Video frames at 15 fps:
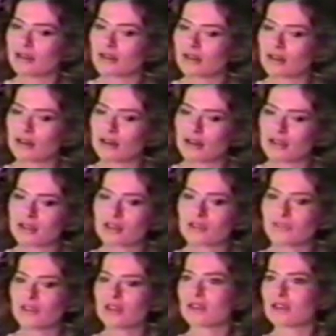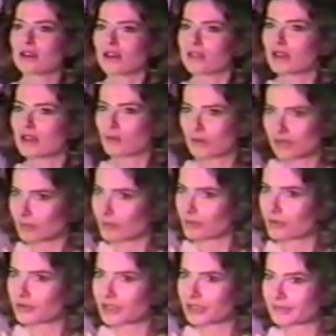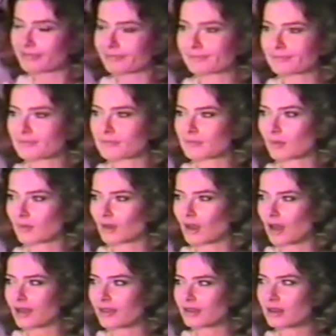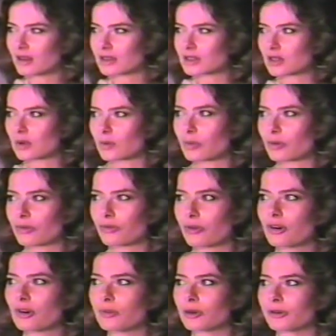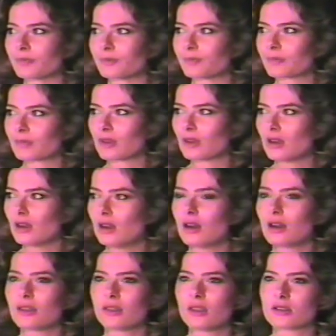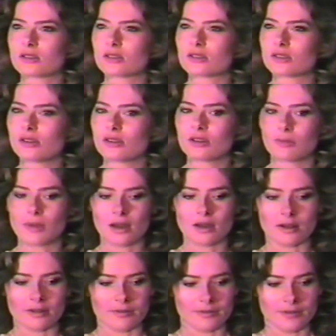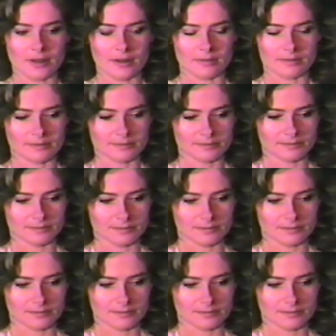it, I think if anything, I think it was a boost. I think as a performer, there's a certain amount of um,